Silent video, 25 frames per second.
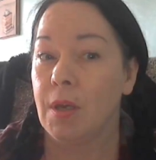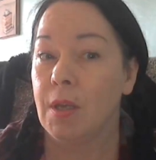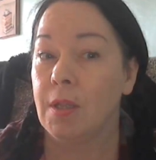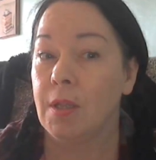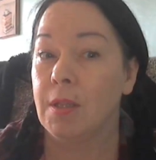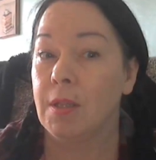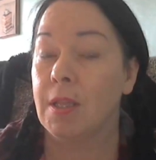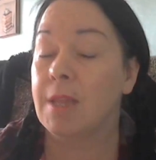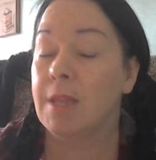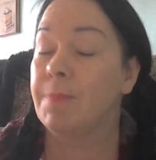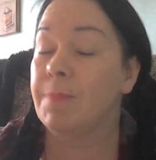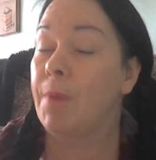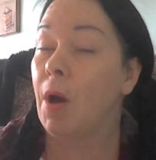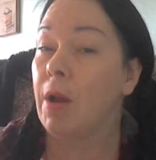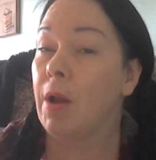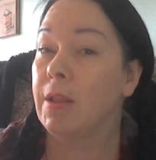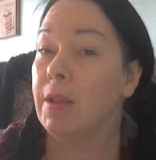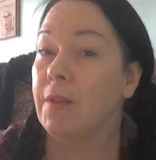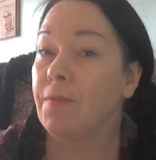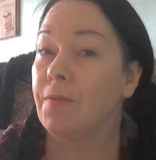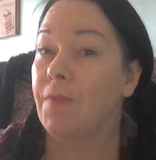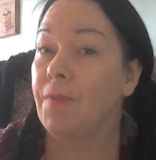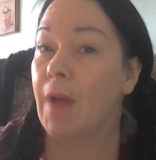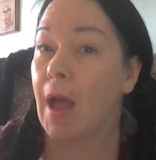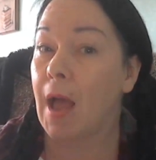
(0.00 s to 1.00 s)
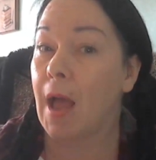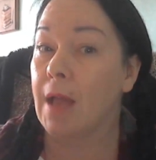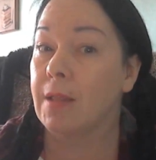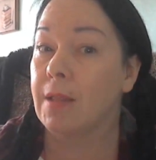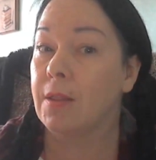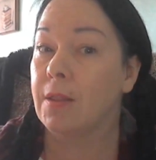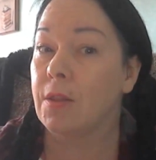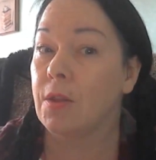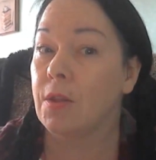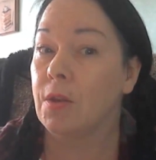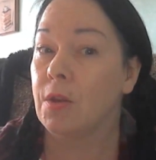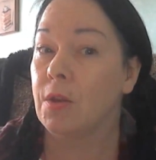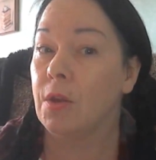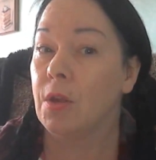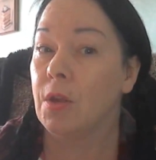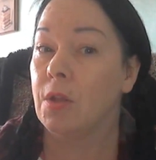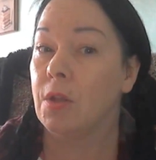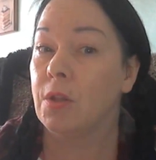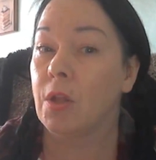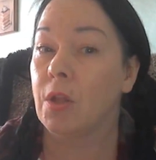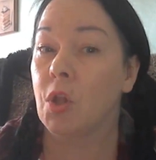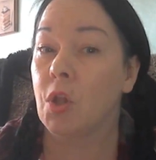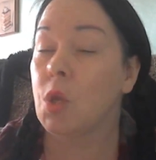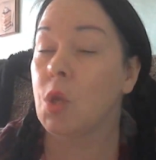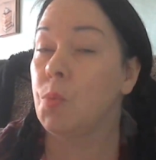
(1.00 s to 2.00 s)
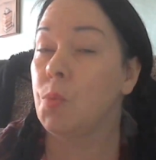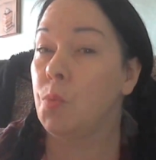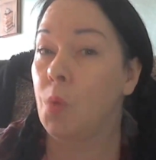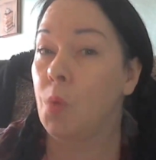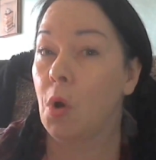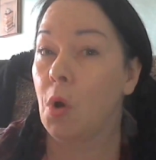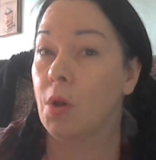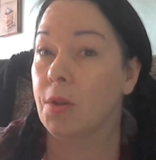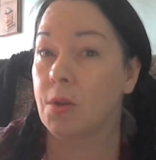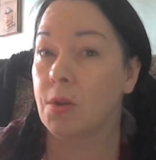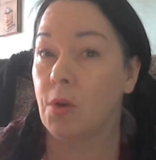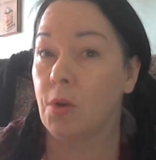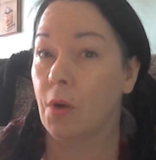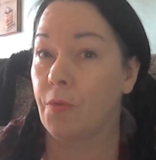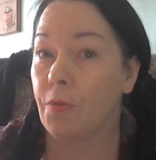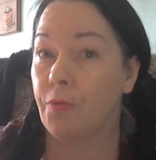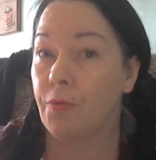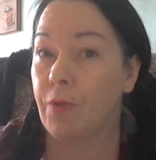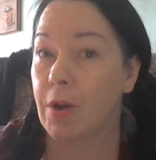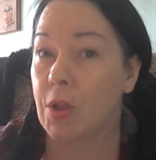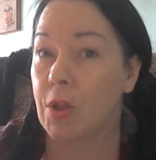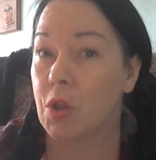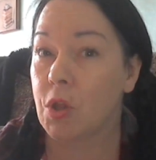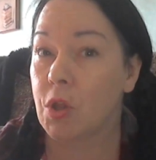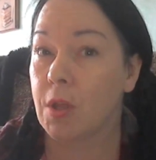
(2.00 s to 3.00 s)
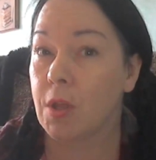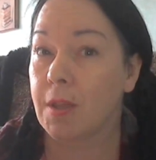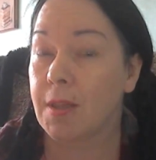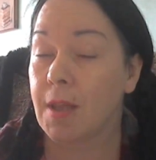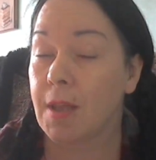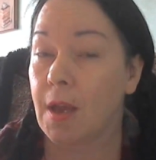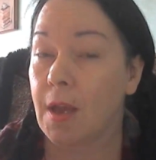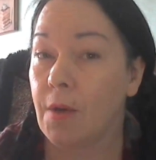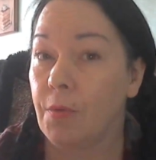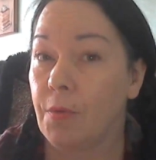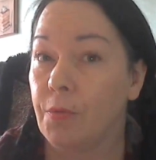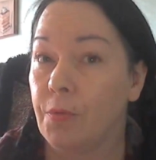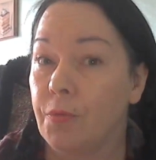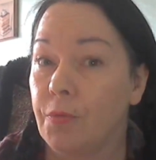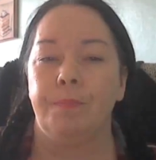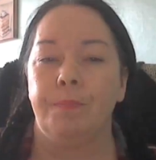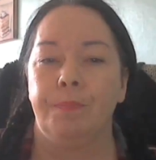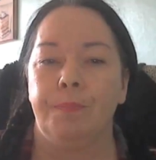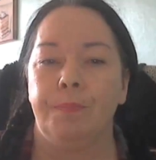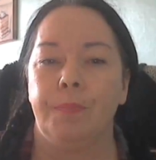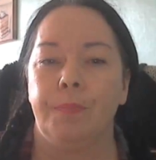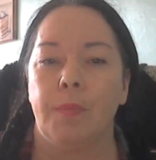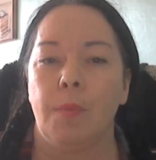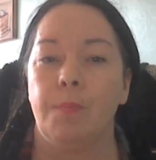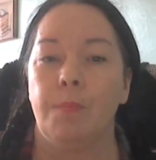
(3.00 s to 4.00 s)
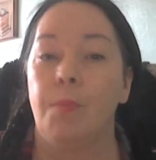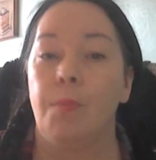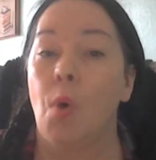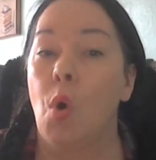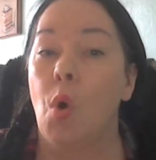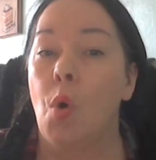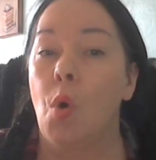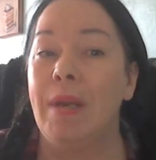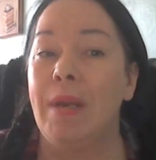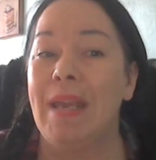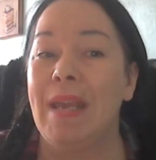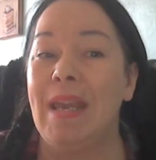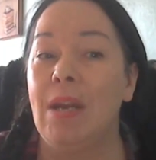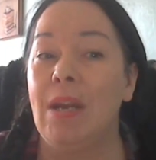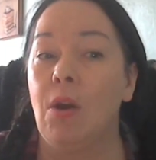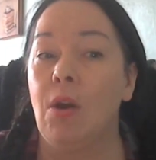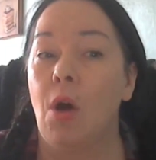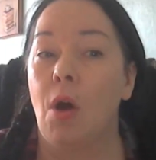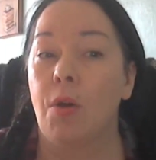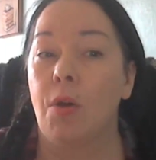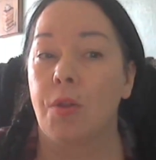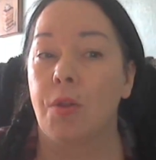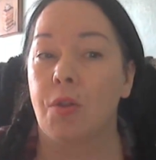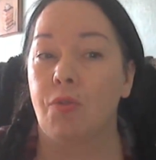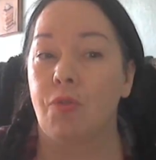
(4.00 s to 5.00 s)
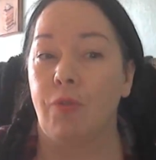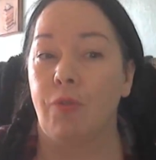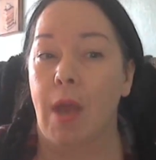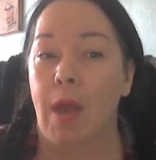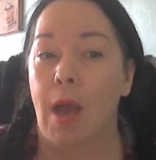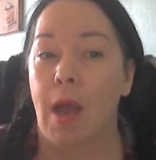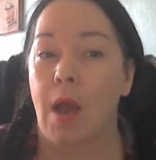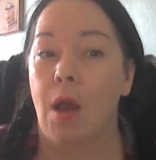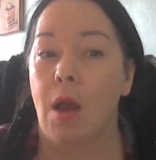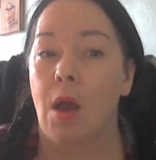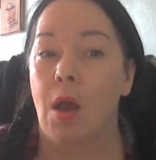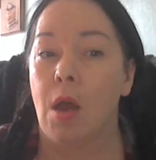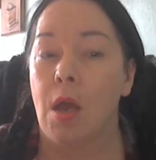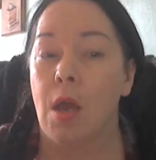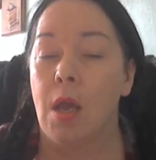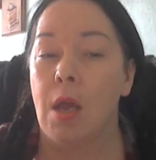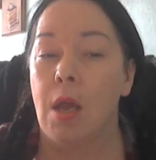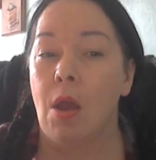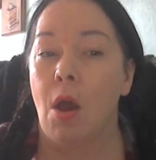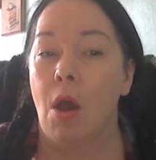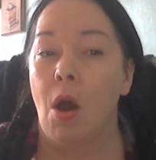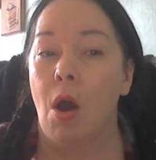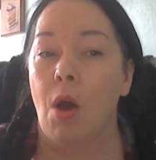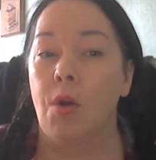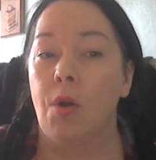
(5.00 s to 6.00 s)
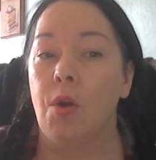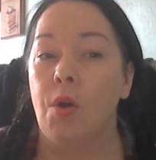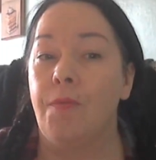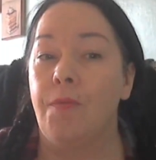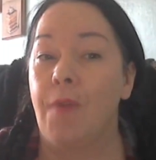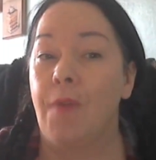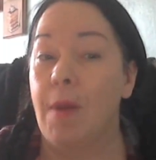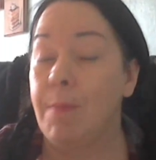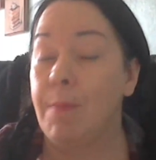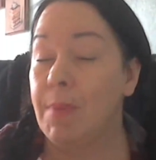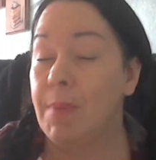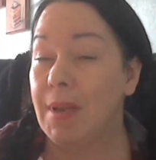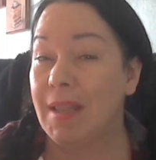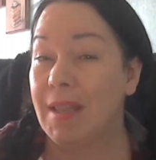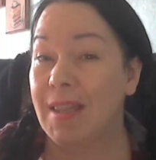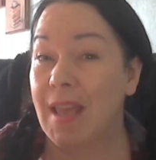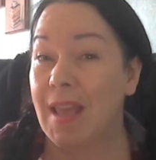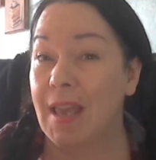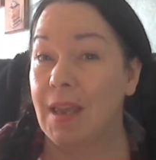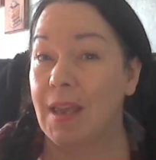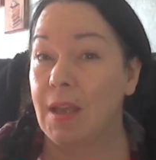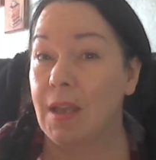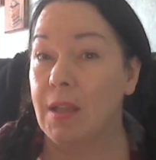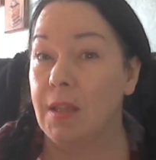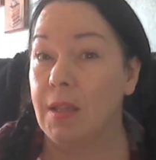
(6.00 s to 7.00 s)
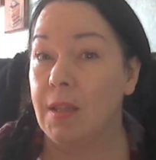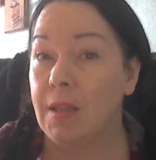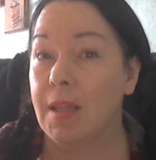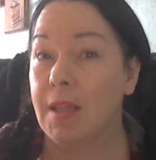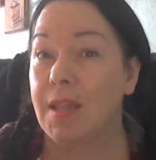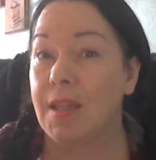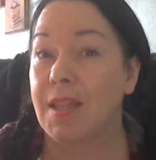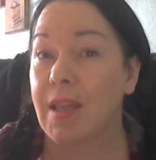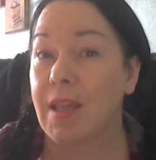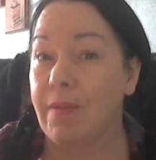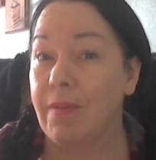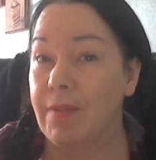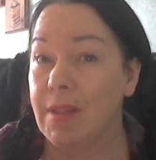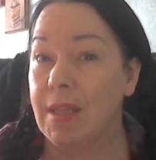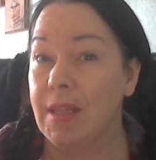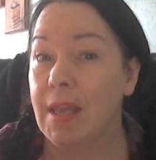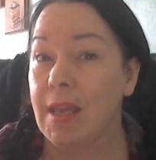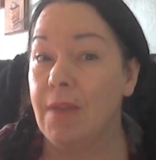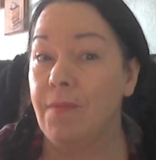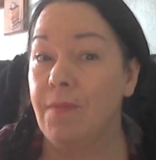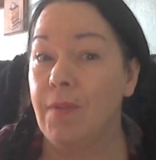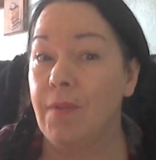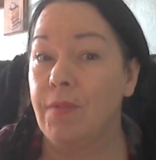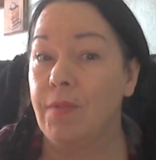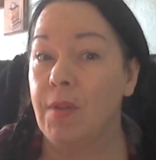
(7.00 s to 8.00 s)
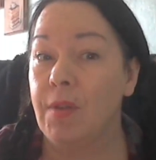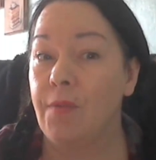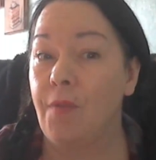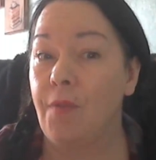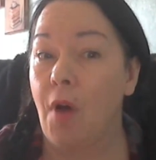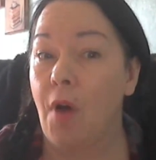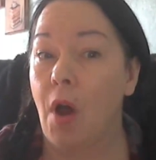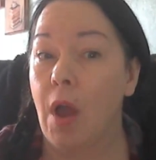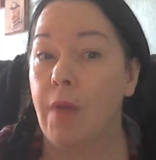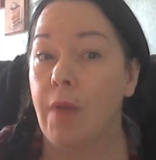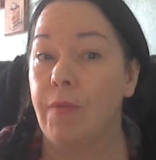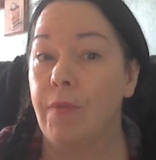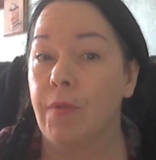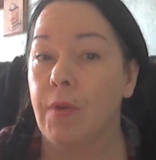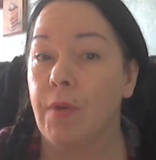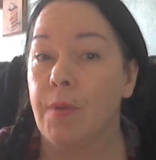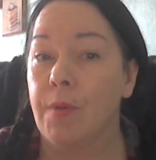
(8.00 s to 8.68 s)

despite the fact that she was not French herself. Born in Austria on November second, seventeen fifty-five,